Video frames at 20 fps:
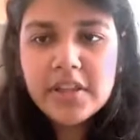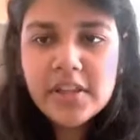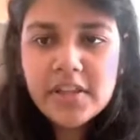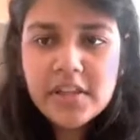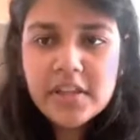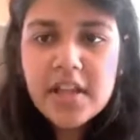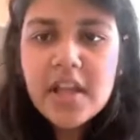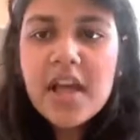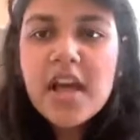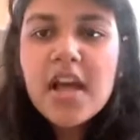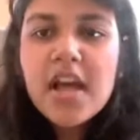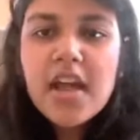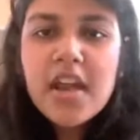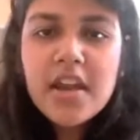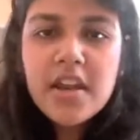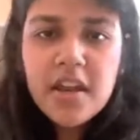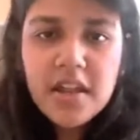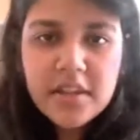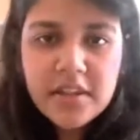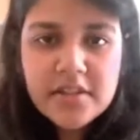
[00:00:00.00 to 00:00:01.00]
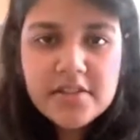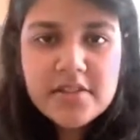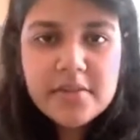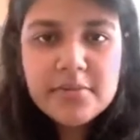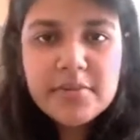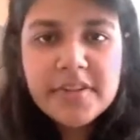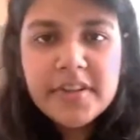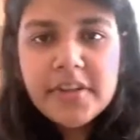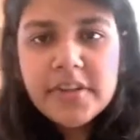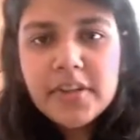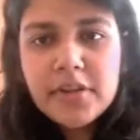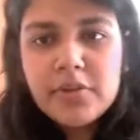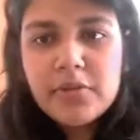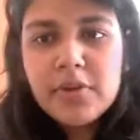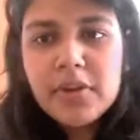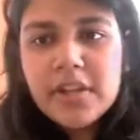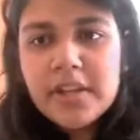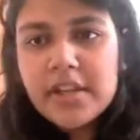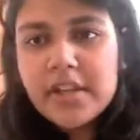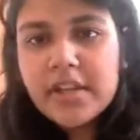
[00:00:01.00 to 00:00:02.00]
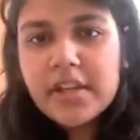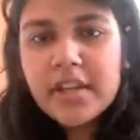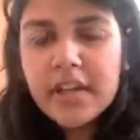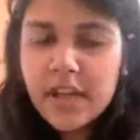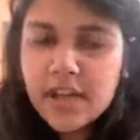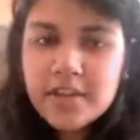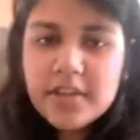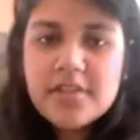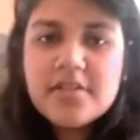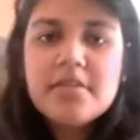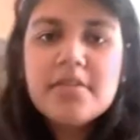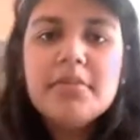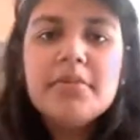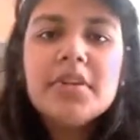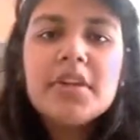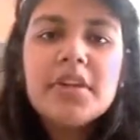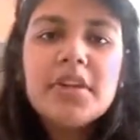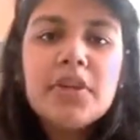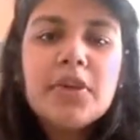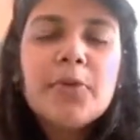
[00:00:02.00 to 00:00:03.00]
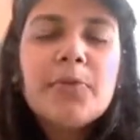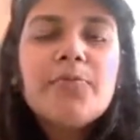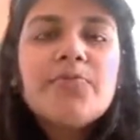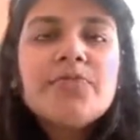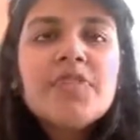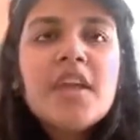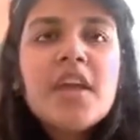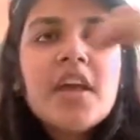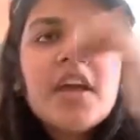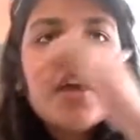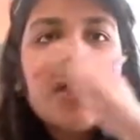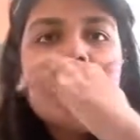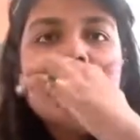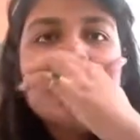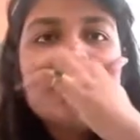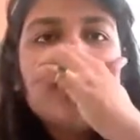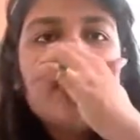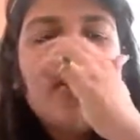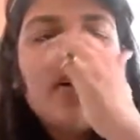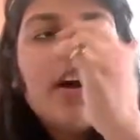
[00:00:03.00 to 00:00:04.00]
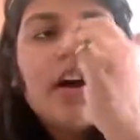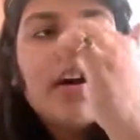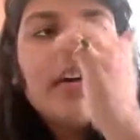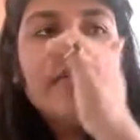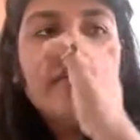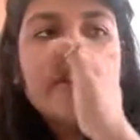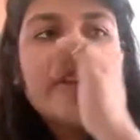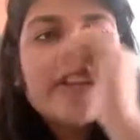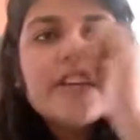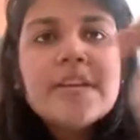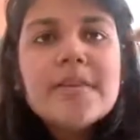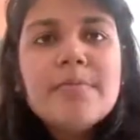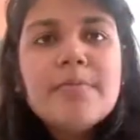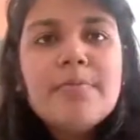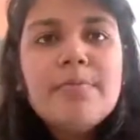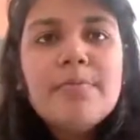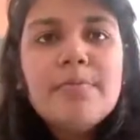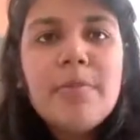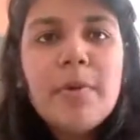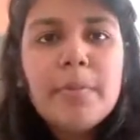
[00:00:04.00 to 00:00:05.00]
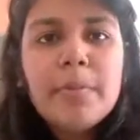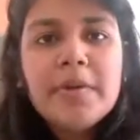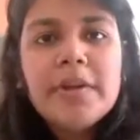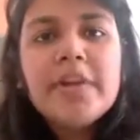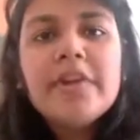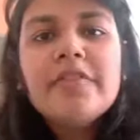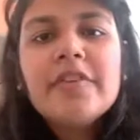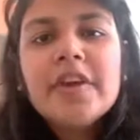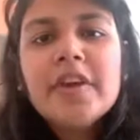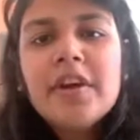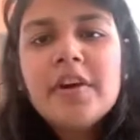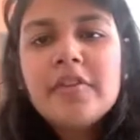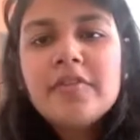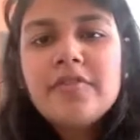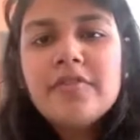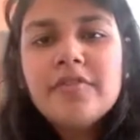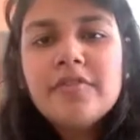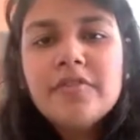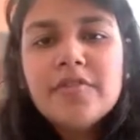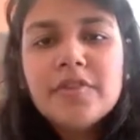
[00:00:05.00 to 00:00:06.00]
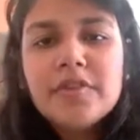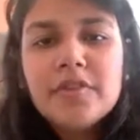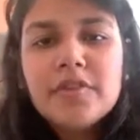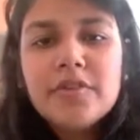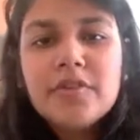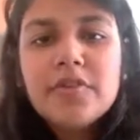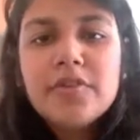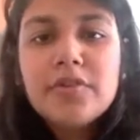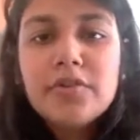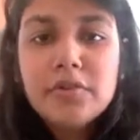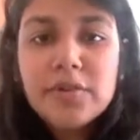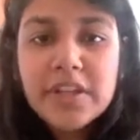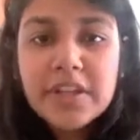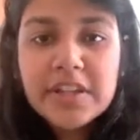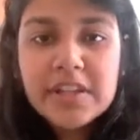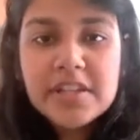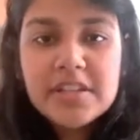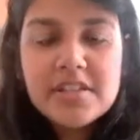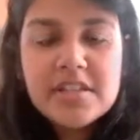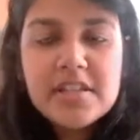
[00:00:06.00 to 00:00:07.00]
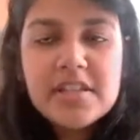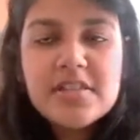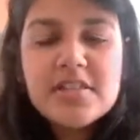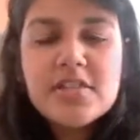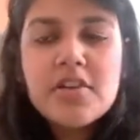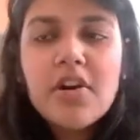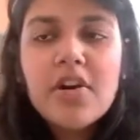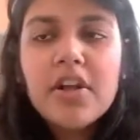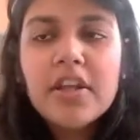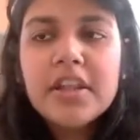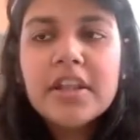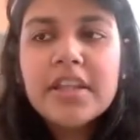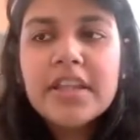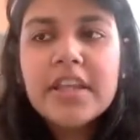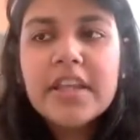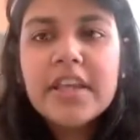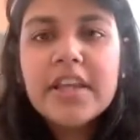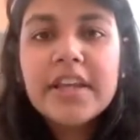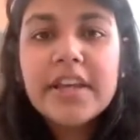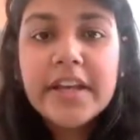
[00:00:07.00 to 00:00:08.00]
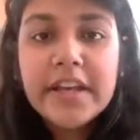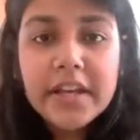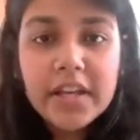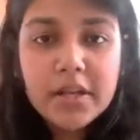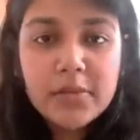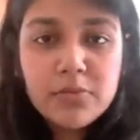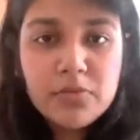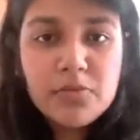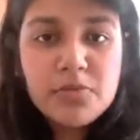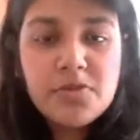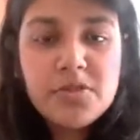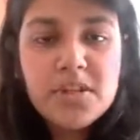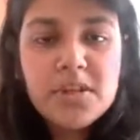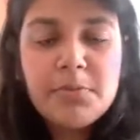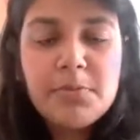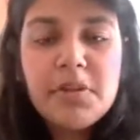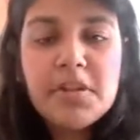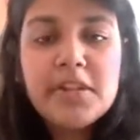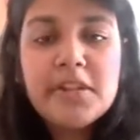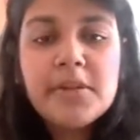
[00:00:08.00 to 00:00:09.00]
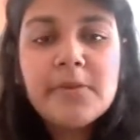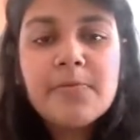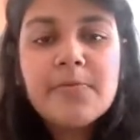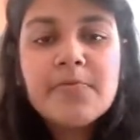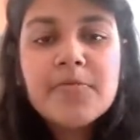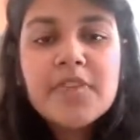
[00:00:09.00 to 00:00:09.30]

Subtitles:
then another something new, and then another something new. So a very popular way of doing this is called the gradient boosting method.